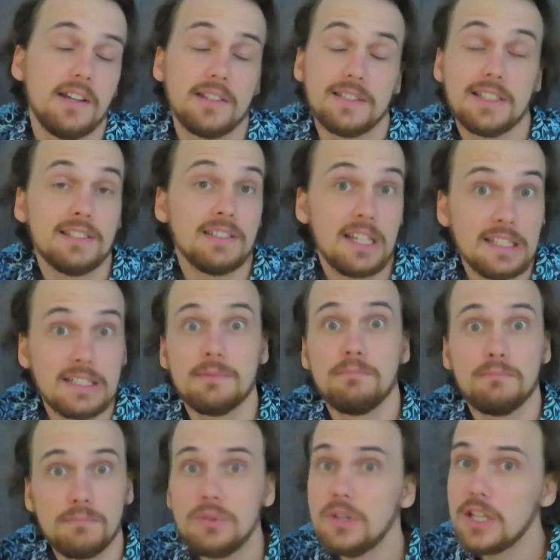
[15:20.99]
It's a
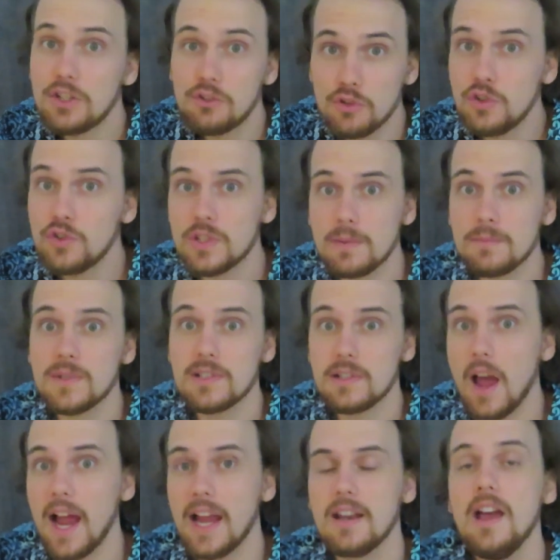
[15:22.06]
pretty gruesome
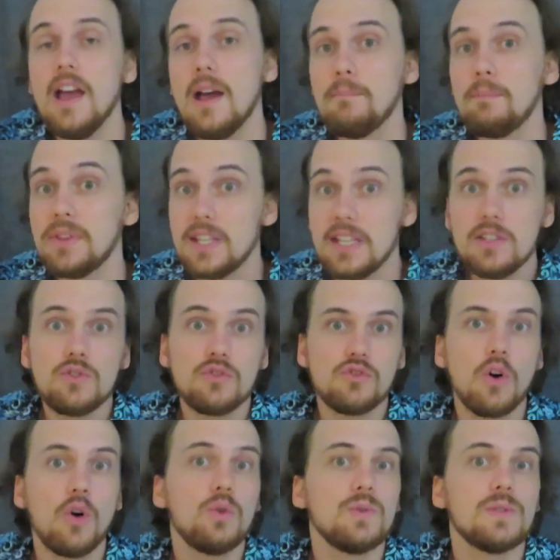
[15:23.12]
sight, but these
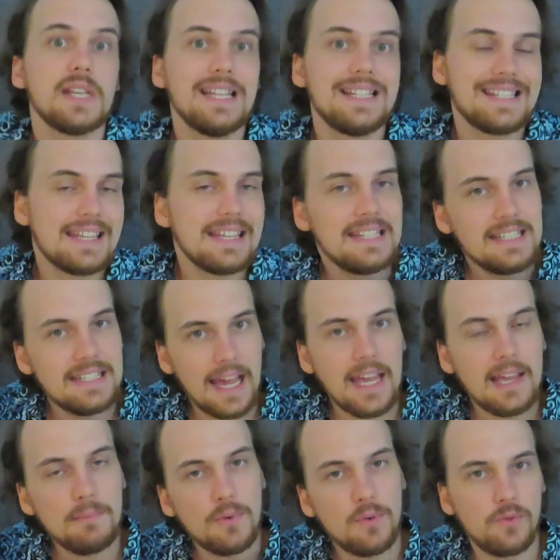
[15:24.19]
trolls, it's the
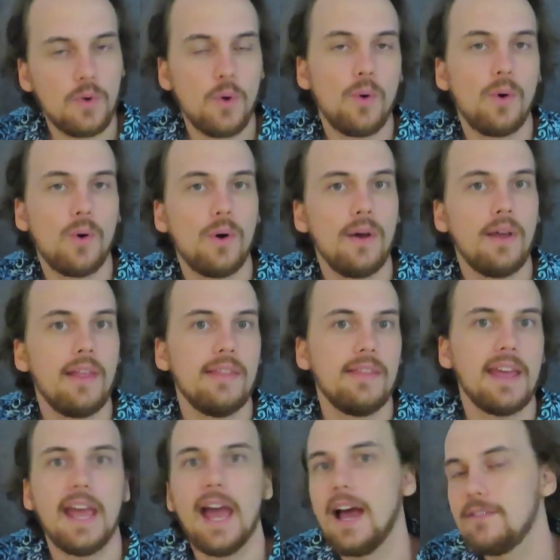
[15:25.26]
day before
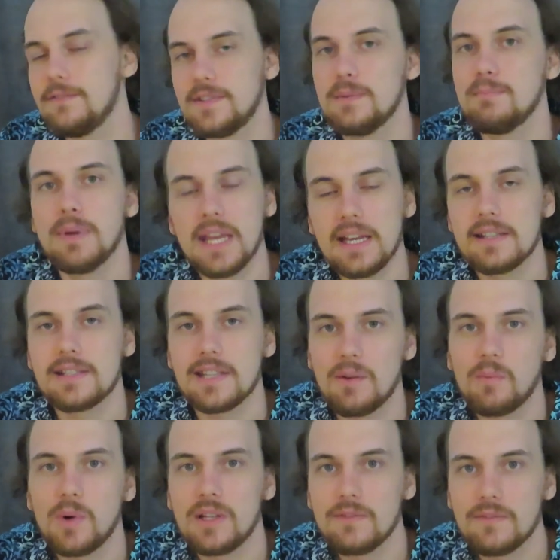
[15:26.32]
they have to pick
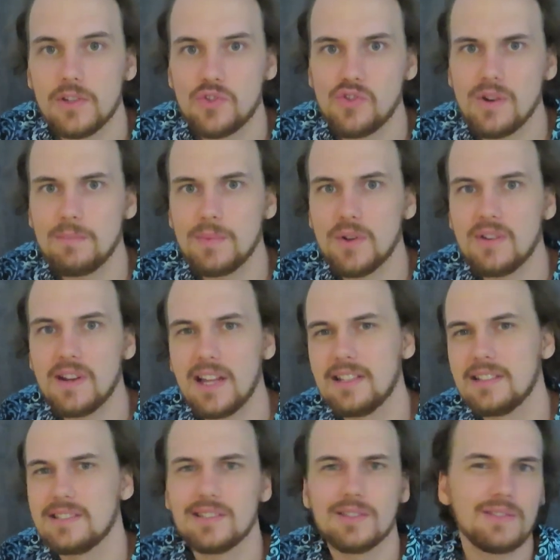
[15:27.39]
someone for tribute, and
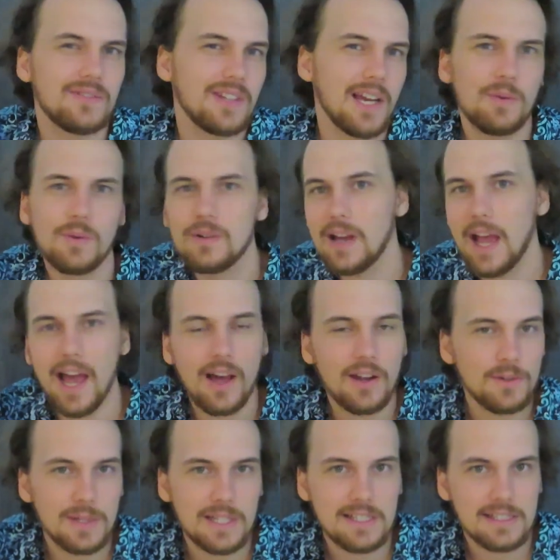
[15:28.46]
it's sort of like, well, how
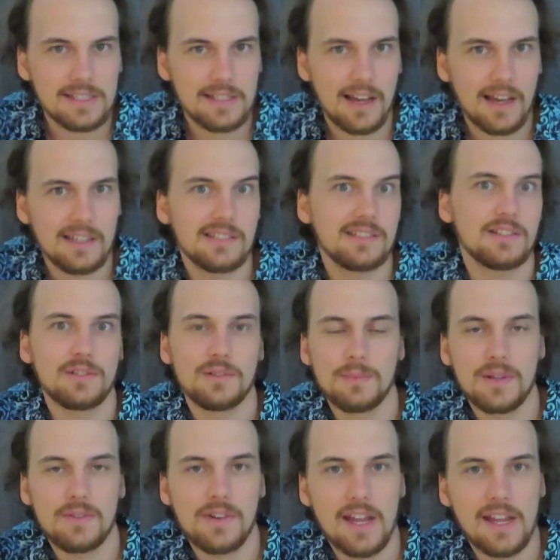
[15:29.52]
do we decide it's going to
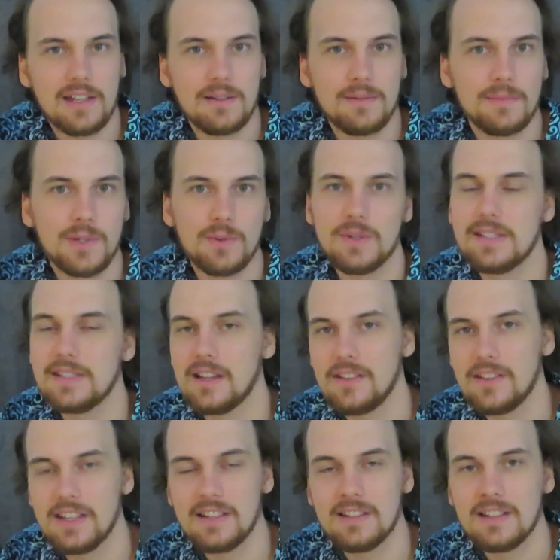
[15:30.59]
be random? Do
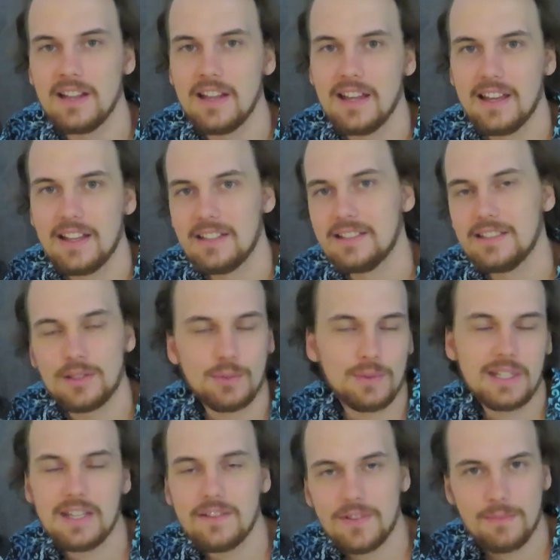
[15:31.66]

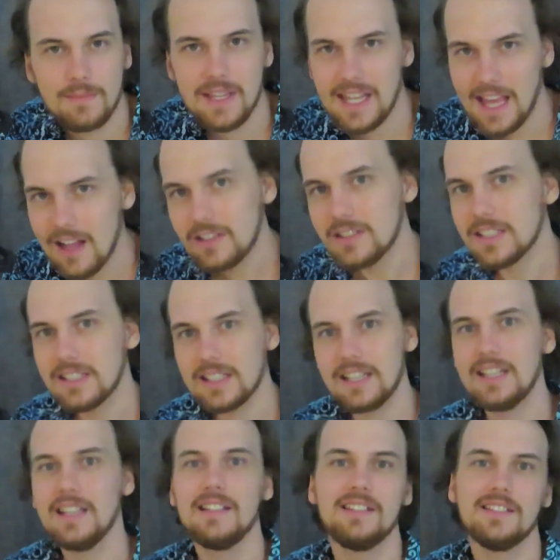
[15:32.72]
we give him the elderly?
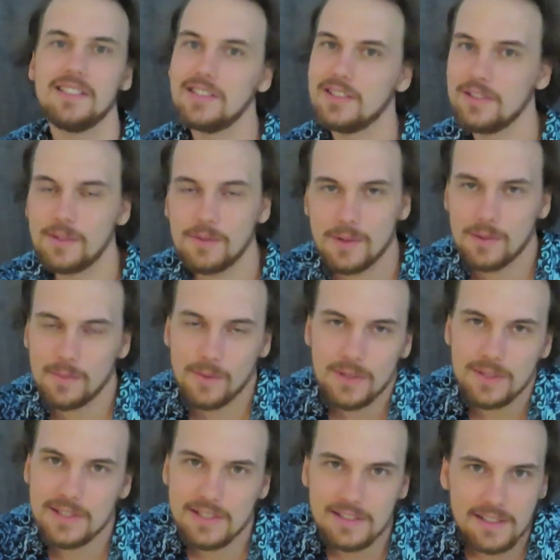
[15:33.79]
You know,
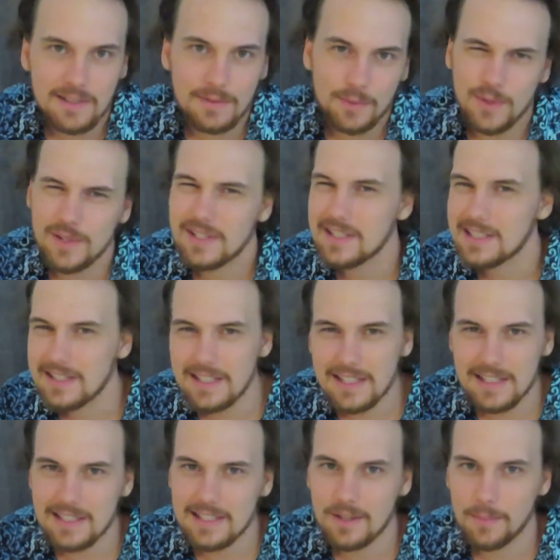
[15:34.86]
what's the
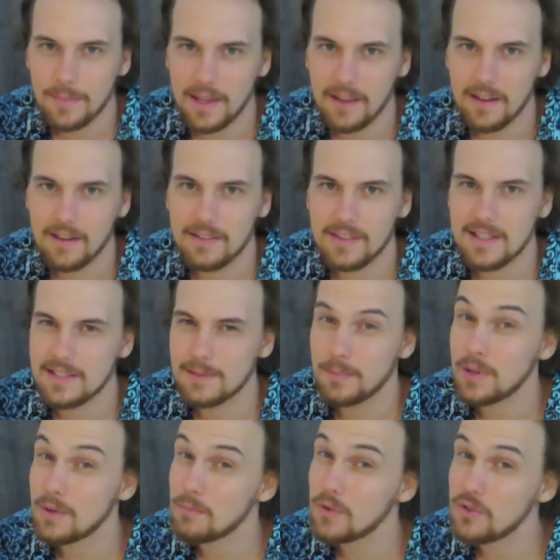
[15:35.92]
system here? There's a
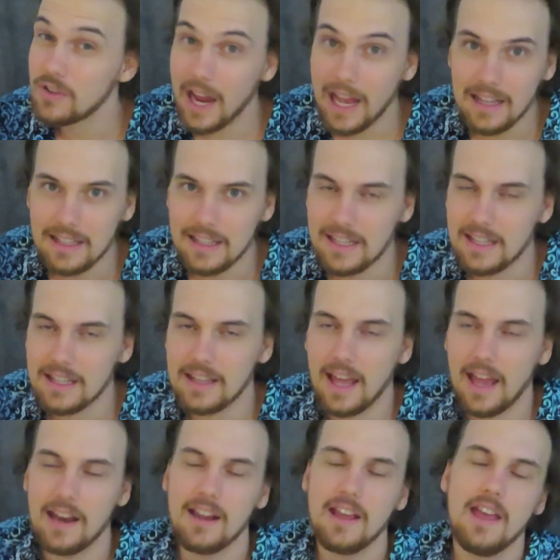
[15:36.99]
bit of morality in
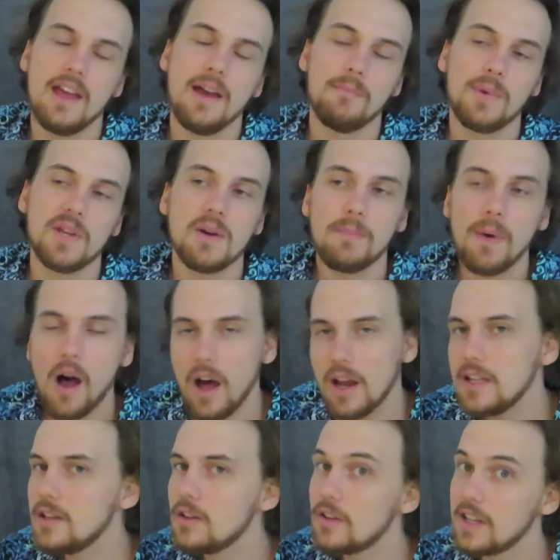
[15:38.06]
that. But your
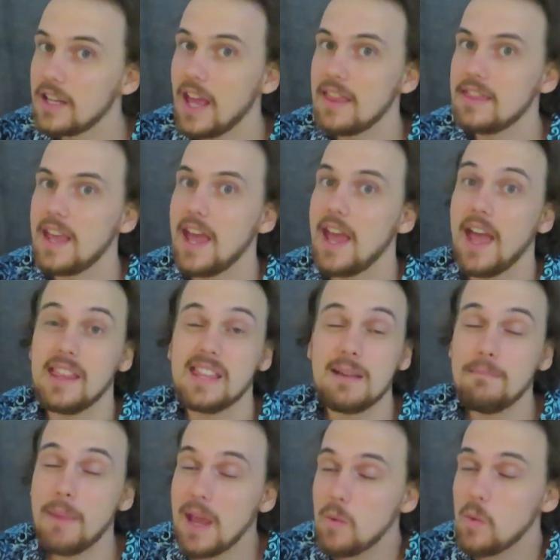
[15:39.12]
party are going to get there and they
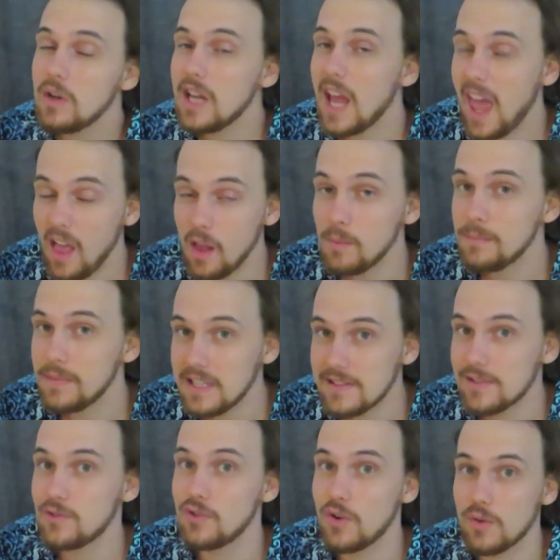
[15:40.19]
may want to help
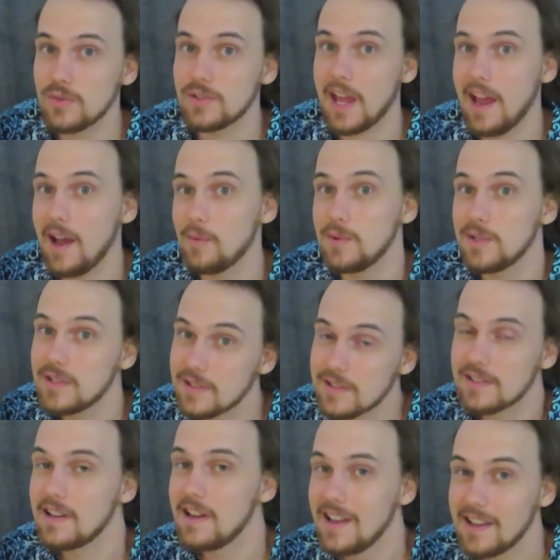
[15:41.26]
these trolls out, which
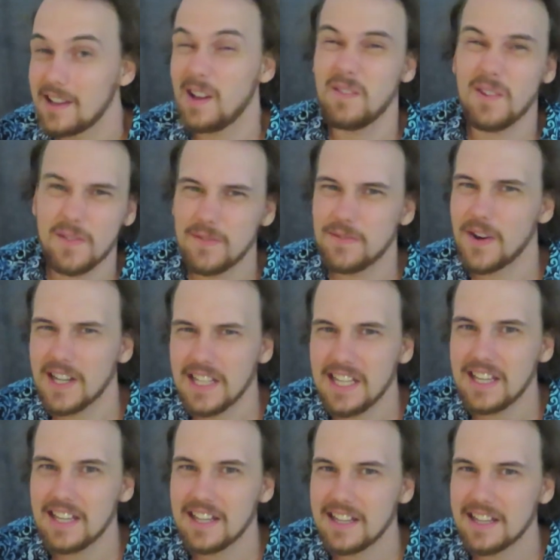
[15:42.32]
is kind of a
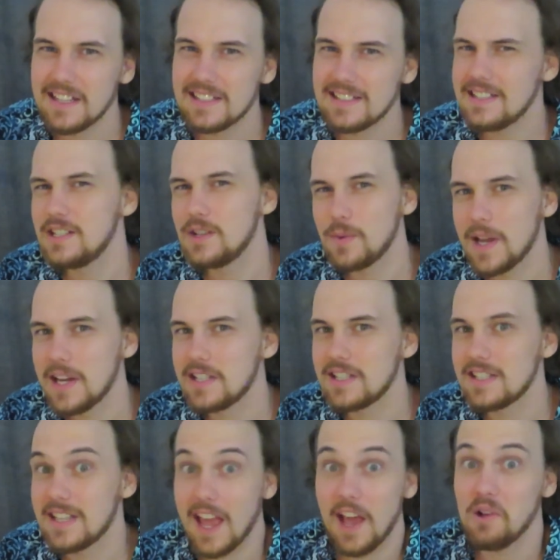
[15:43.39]
funny
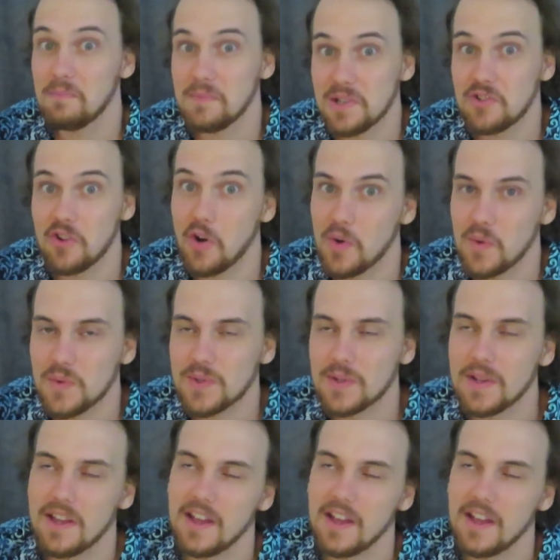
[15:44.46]
situation to help the trolls.